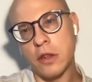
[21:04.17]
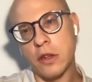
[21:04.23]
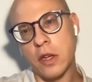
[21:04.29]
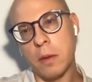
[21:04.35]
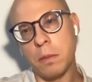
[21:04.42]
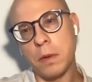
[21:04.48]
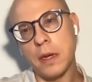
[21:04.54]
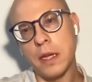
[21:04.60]

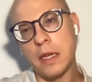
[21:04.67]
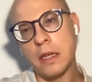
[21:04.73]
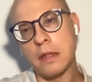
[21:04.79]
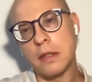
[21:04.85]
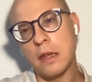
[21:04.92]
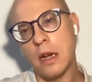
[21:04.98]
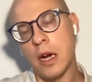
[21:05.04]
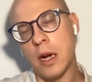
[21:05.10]

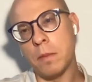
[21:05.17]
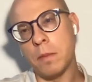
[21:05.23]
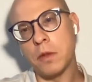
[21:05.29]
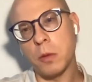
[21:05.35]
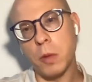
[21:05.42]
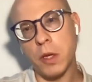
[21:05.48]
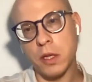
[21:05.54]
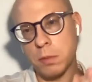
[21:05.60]
companies.
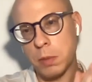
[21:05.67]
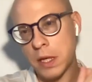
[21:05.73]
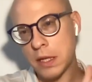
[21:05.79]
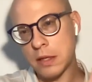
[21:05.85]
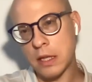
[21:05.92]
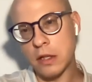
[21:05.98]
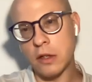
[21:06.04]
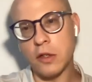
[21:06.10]
So we could split
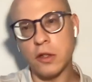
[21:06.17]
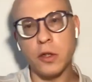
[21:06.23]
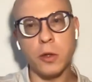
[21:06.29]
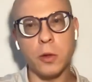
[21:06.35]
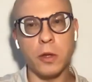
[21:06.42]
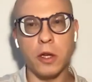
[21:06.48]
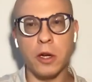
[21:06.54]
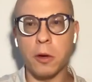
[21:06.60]
this into
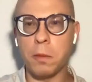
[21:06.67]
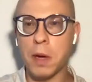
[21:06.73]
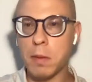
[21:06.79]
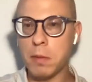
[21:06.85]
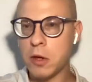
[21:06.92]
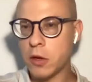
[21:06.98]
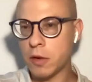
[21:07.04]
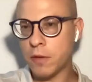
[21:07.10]
two.
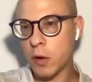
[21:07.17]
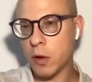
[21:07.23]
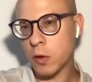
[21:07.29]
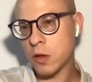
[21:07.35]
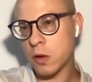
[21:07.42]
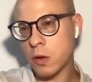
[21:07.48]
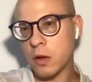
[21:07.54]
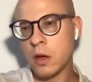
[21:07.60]
Maybe you can
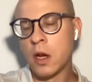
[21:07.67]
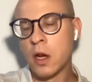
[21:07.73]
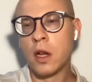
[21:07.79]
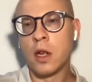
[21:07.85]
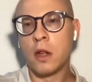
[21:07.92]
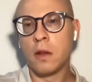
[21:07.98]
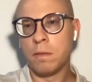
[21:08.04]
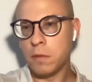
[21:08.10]
focus on
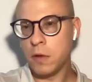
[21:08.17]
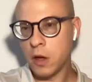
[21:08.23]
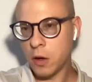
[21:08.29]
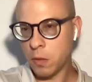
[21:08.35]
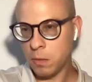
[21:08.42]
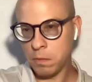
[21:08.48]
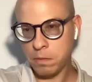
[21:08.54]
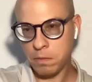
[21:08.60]

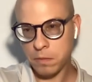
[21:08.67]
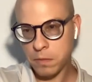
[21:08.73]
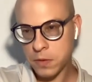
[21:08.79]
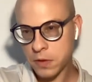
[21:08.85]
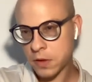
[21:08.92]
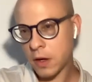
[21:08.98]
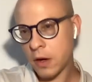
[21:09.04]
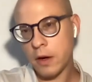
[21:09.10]

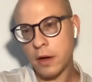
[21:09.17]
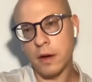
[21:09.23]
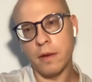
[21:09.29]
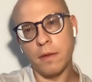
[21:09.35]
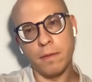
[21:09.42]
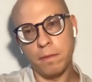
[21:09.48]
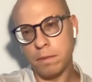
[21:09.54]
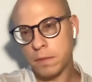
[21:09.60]

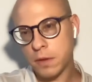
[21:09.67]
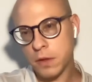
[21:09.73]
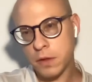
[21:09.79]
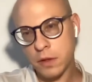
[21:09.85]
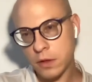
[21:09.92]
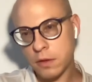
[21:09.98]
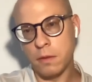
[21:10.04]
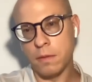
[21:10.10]
certain
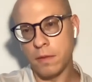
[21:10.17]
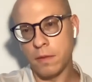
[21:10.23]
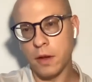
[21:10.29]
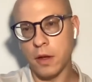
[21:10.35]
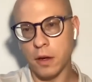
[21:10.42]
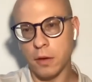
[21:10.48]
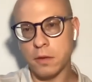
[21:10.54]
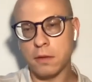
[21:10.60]

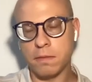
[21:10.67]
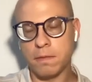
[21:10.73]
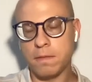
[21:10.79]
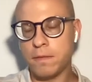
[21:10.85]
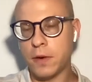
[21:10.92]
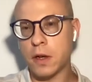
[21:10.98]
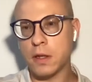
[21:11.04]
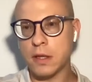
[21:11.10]

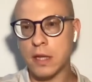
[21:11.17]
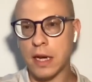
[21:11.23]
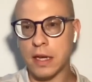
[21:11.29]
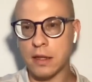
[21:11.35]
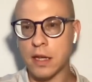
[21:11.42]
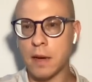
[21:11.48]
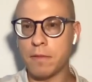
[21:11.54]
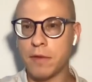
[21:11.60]
first
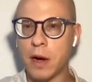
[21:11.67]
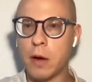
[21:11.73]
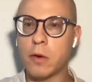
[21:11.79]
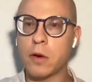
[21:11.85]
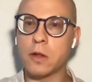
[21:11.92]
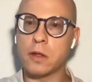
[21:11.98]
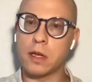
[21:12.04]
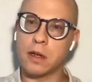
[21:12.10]
second time
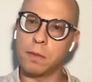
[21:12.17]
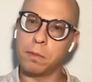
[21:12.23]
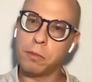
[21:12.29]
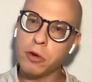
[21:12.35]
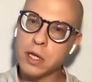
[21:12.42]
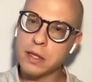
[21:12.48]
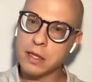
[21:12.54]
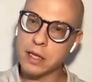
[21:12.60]
founders at a
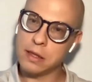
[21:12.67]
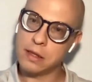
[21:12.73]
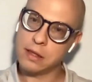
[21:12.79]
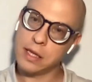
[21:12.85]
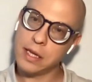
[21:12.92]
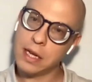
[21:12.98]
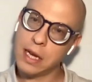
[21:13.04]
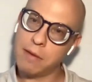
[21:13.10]
pre-seed
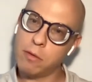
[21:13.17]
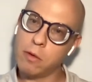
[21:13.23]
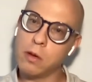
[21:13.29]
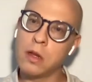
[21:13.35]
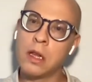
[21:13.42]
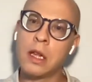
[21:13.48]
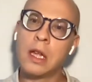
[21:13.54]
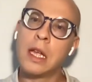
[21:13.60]
seed
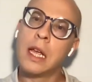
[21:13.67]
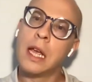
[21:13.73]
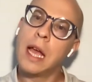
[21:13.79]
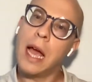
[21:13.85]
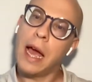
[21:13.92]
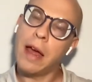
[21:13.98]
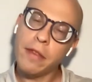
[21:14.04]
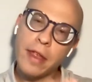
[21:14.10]
level,
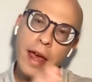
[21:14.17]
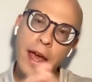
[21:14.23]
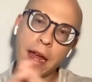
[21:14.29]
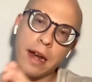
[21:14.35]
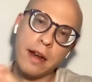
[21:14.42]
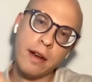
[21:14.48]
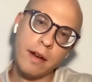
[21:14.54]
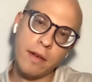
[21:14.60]
and
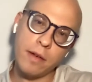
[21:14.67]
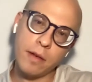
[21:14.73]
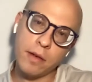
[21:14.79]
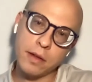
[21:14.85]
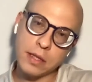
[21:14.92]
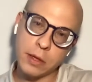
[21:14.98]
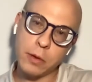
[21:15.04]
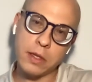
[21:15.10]
then
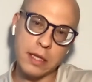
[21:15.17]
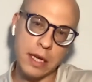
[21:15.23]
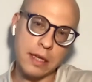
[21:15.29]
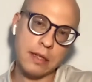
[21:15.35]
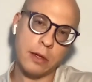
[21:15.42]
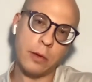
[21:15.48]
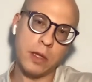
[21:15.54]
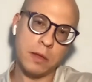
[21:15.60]
Series A,
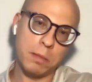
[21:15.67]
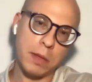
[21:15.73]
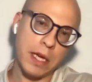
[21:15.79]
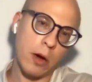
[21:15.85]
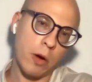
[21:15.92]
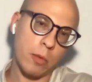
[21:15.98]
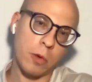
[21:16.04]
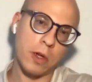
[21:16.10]
Series
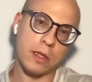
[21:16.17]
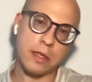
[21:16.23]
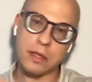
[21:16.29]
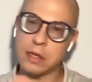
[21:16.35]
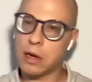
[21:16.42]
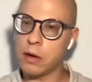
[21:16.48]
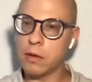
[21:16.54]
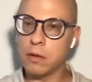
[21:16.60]
B onwards. Is
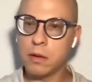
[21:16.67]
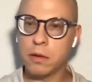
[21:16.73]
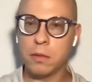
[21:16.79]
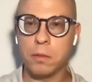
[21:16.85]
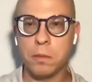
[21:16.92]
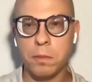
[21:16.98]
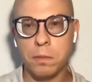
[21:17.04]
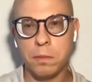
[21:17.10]
there
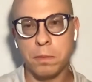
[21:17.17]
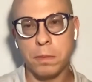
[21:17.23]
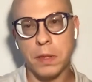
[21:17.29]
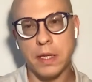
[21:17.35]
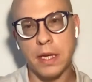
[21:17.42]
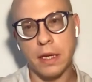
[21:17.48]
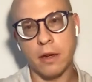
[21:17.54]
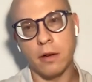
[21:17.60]

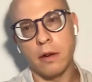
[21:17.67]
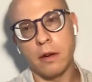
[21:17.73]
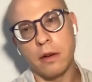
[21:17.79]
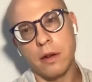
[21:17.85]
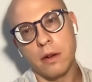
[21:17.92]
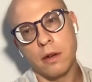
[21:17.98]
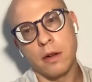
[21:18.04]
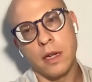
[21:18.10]

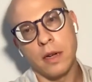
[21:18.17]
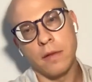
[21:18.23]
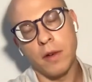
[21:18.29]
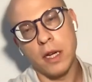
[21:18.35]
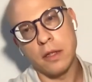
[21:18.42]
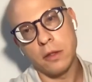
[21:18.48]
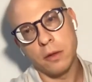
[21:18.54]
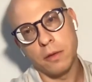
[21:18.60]
particular
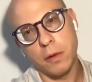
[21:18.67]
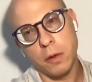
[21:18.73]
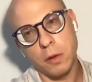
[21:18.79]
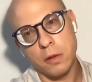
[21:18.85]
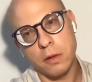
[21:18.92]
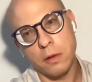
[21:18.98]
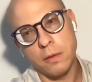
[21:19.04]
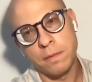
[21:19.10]
advice you'd
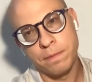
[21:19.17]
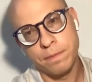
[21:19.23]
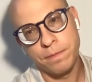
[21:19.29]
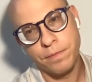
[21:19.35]
focus on?